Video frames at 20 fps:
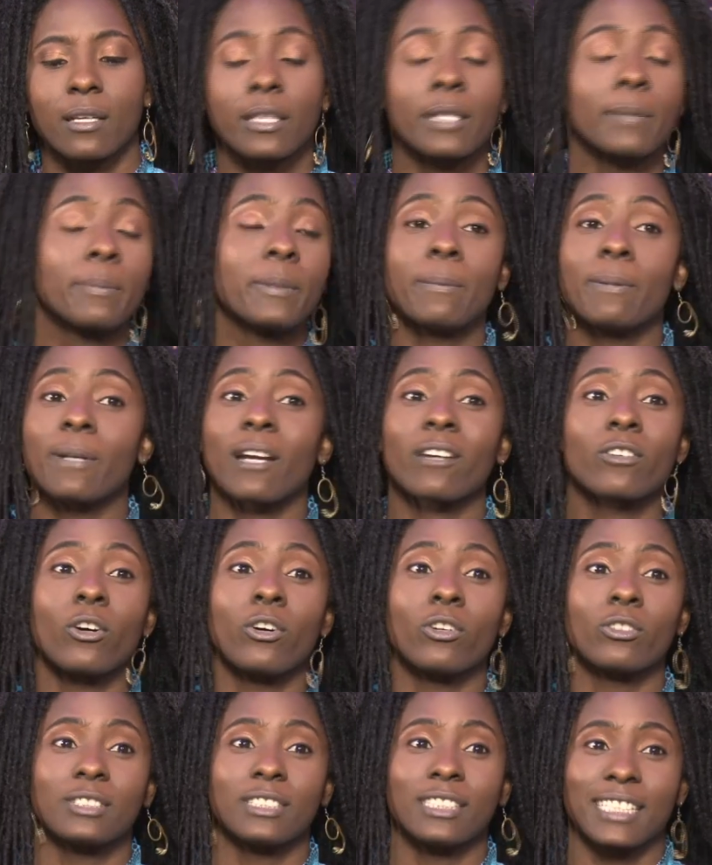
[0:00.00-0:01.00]
the people
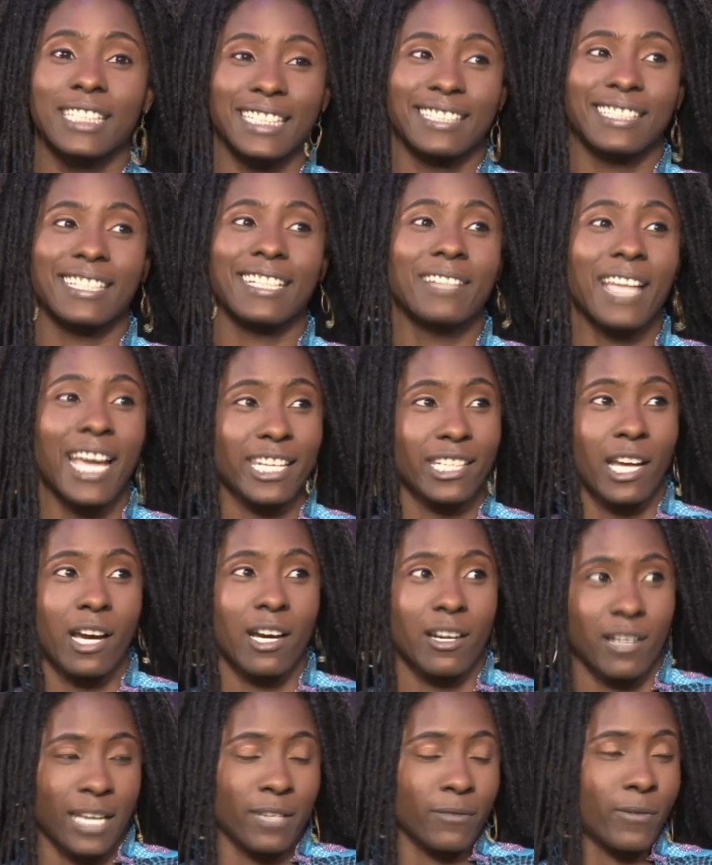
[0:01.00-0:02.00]
around in that
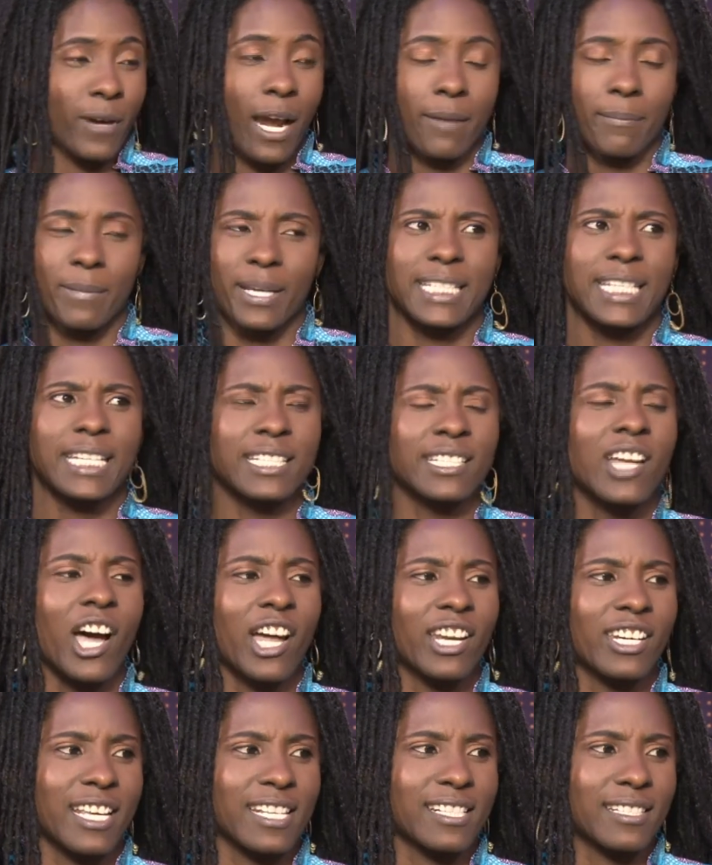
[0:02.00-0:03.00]
environment didn't
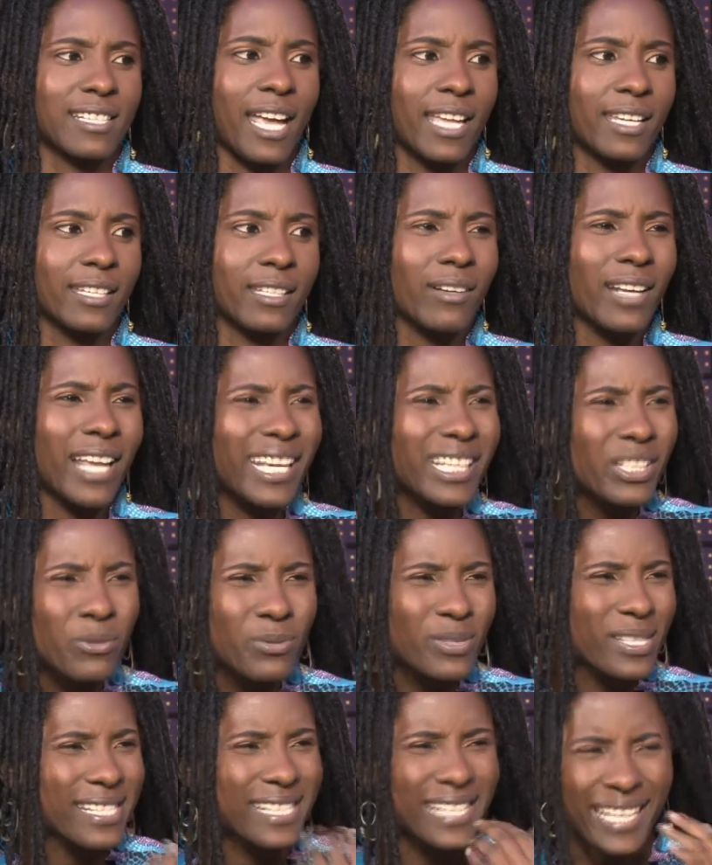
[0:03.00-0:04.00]
understand. They're like, you
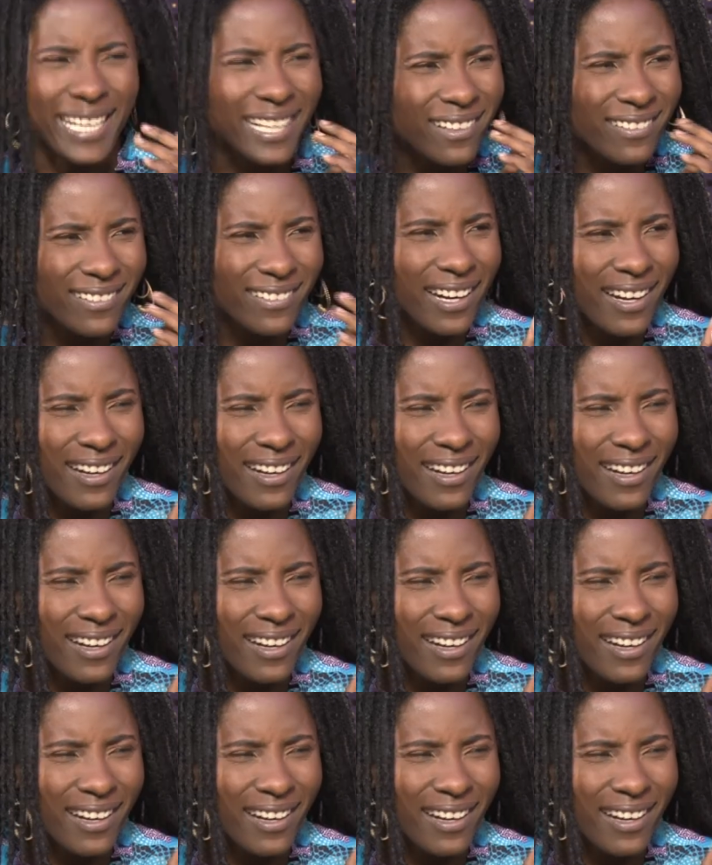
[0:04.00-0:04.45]
sing?